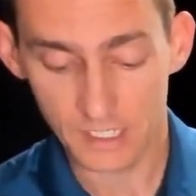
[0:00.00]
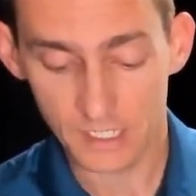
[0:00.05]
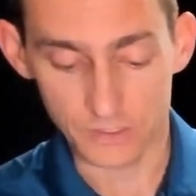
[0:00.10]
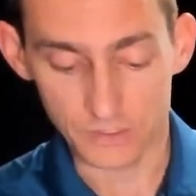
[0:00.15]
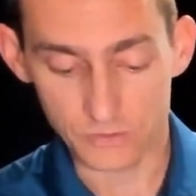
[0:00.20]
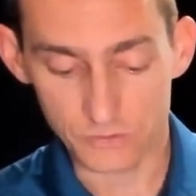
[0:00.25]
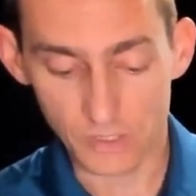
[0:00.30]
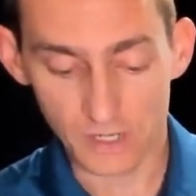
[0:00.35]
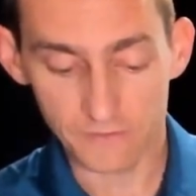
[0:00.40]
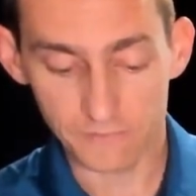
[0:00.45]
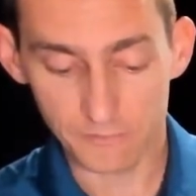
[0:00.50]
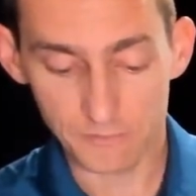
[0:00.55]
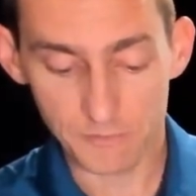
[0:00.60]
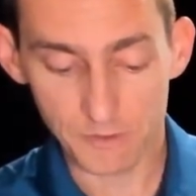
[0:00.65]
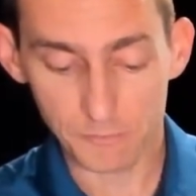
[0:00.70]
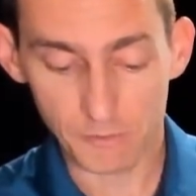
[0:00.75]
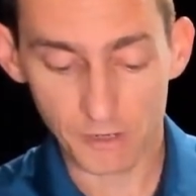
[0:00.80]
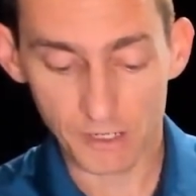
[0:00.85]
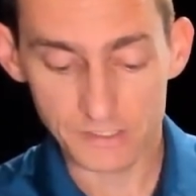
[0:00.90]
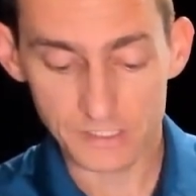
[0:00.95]
So straight from
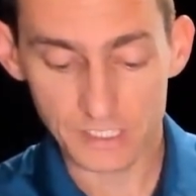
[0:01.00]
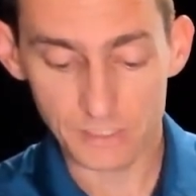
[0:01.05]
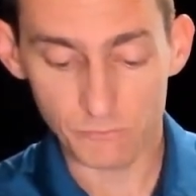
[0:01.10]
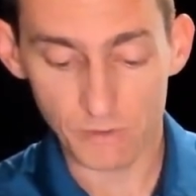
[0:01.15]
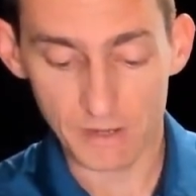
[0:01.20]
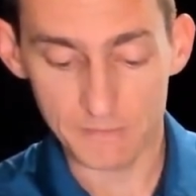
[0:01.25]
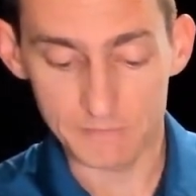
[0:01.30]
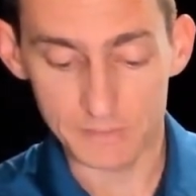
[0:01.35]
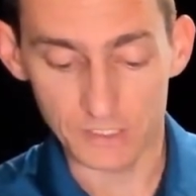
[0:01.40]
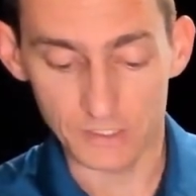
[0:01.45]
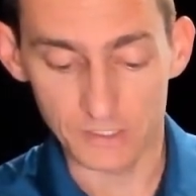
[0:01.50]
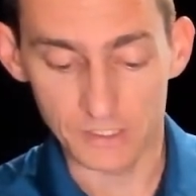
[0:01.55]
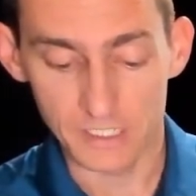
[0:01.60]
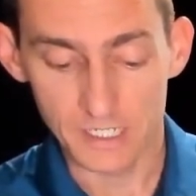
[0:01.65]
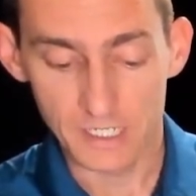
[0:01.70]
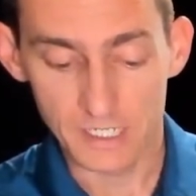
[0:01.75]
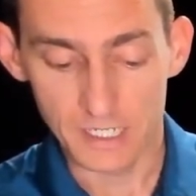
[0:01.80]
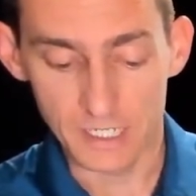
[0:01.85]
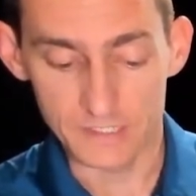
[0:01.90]
the PROTEE website,